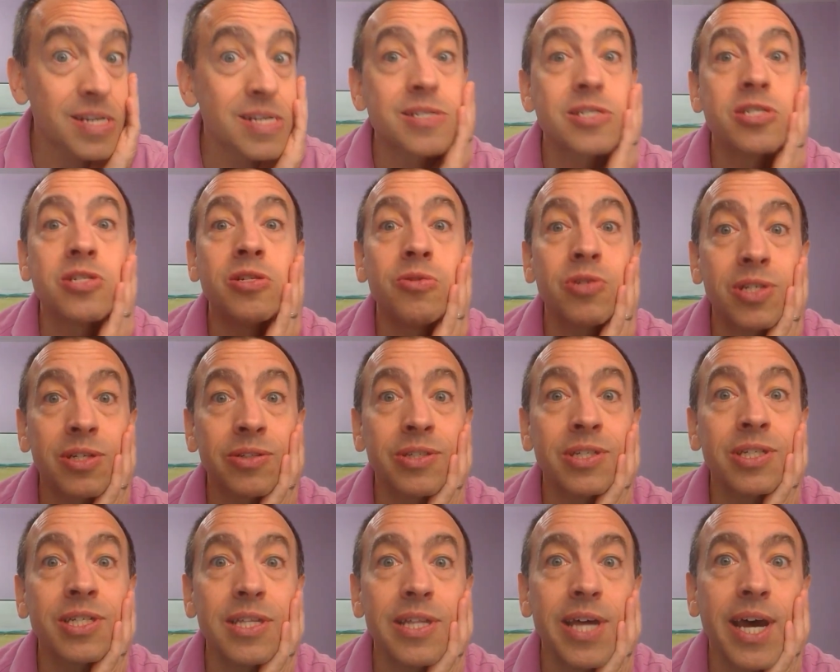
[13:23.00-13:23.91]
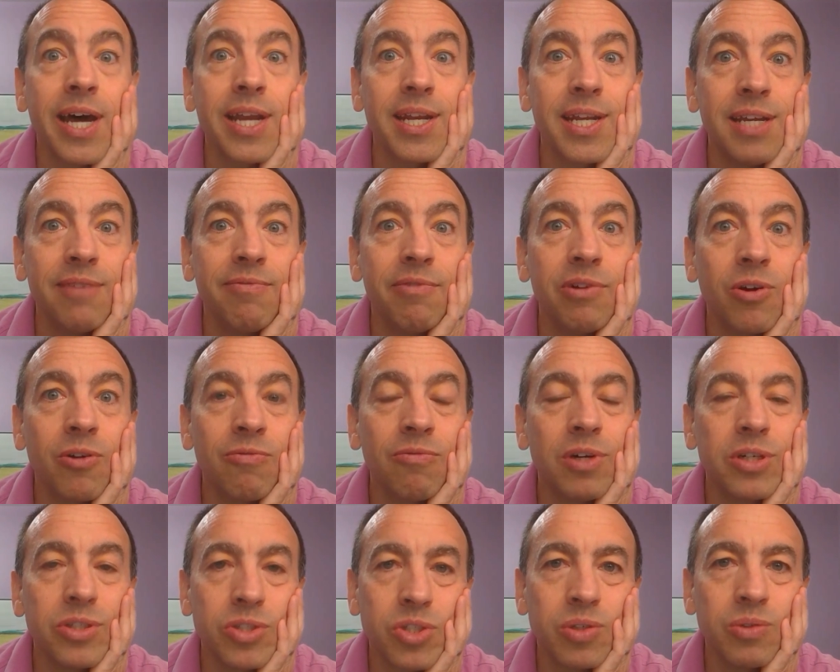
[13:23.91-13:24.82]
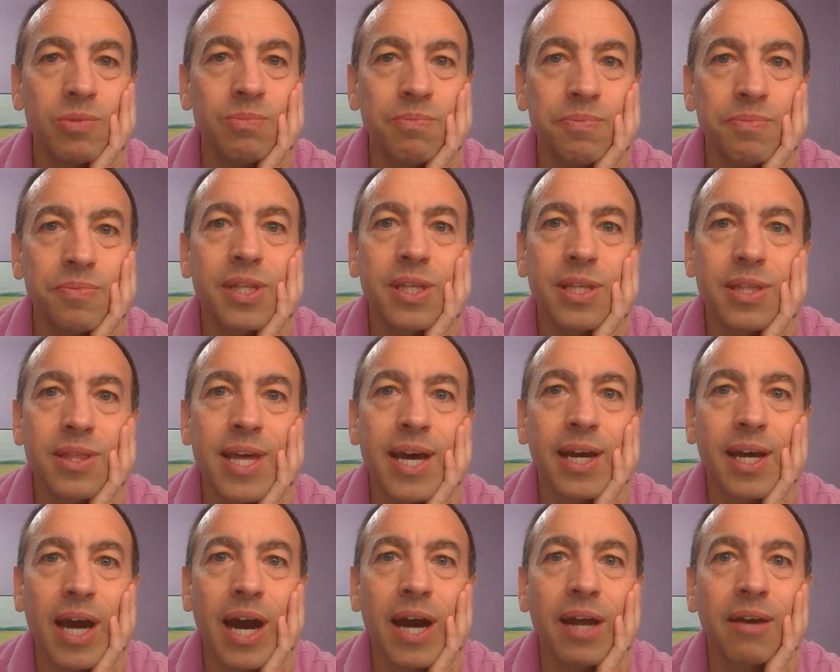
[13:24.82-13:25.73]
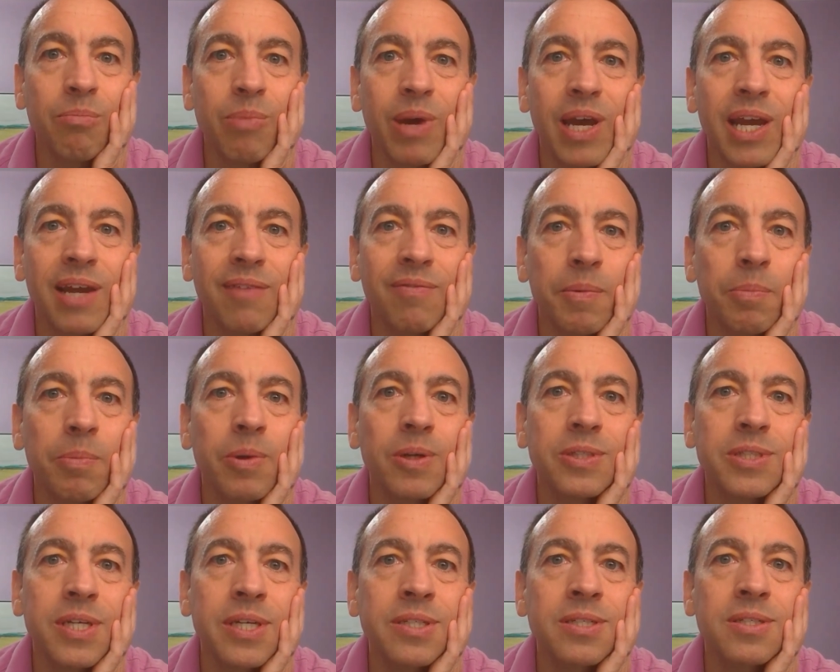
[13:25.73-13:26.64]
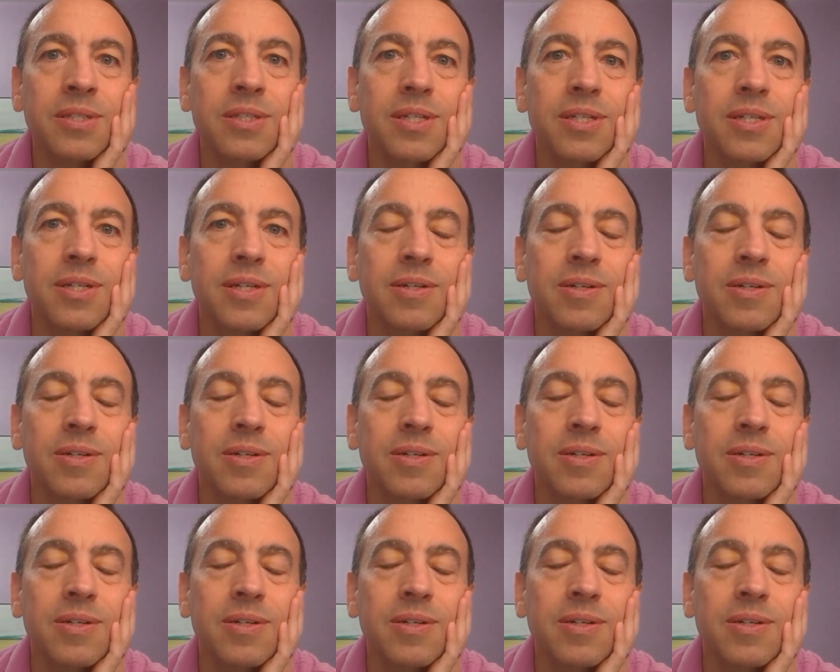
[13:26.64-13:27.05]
you still see that even over Zoom, that kind of behavior persists?